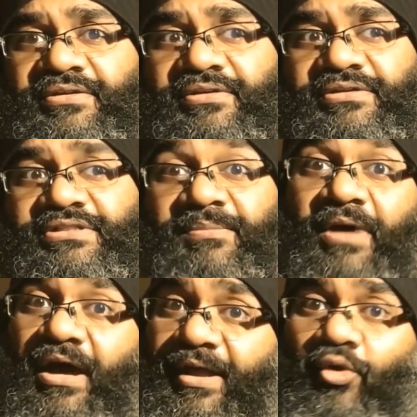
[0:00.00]
some
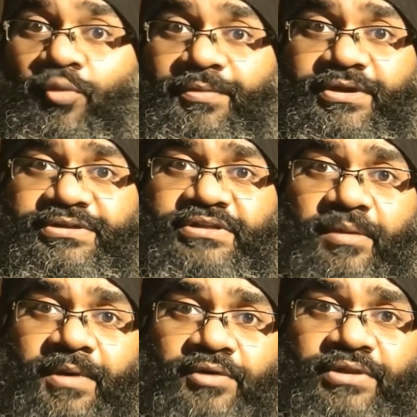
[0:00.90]
eye-openers
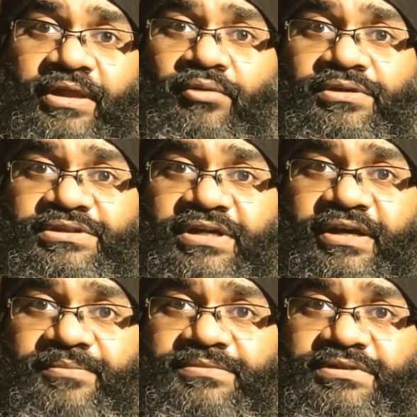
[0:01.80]
about the old
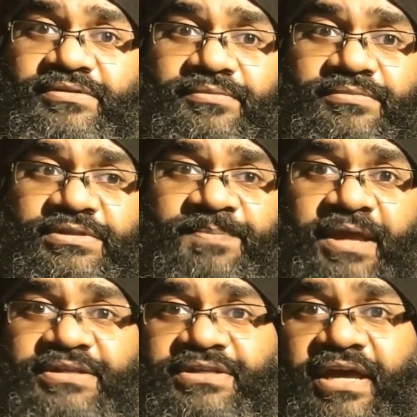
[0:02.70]
times
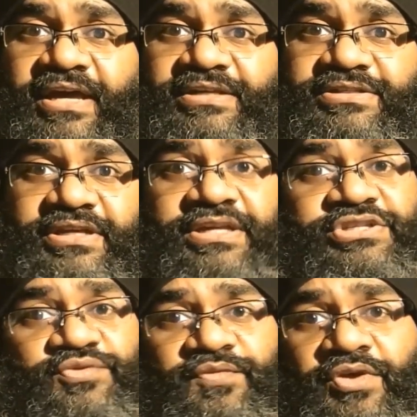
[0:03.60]
spent at
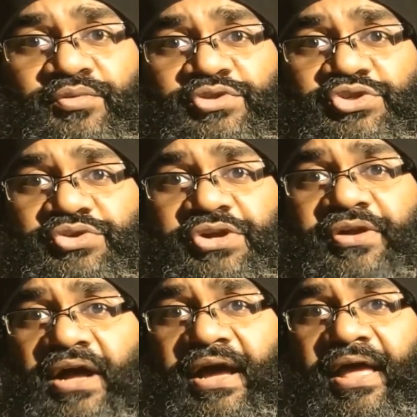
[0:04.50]
Eastview Junior
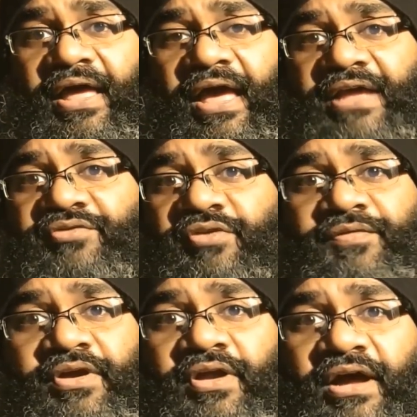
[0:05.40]
High and
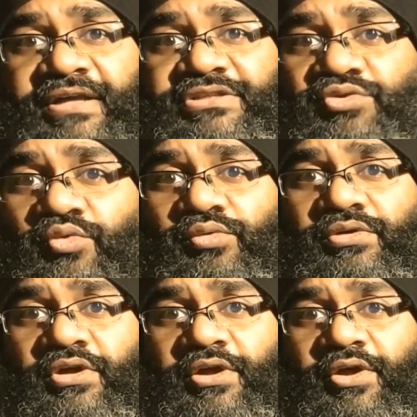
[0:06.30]
Revere High School,
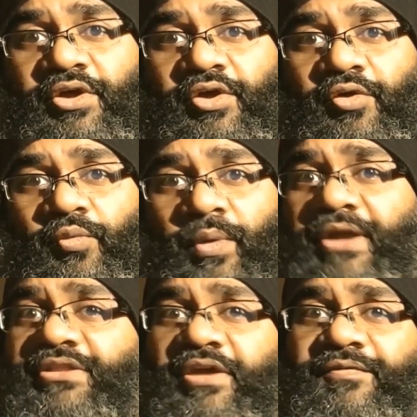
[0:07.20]

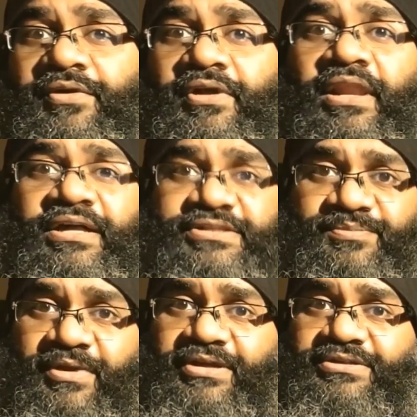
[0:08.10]
where they were
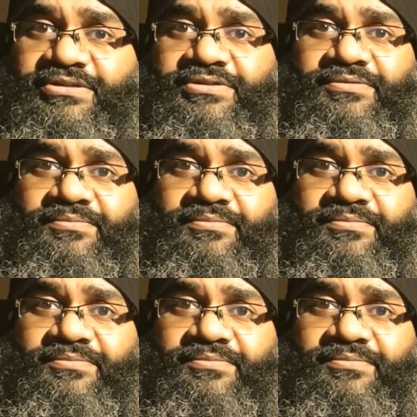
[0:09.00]
classmates.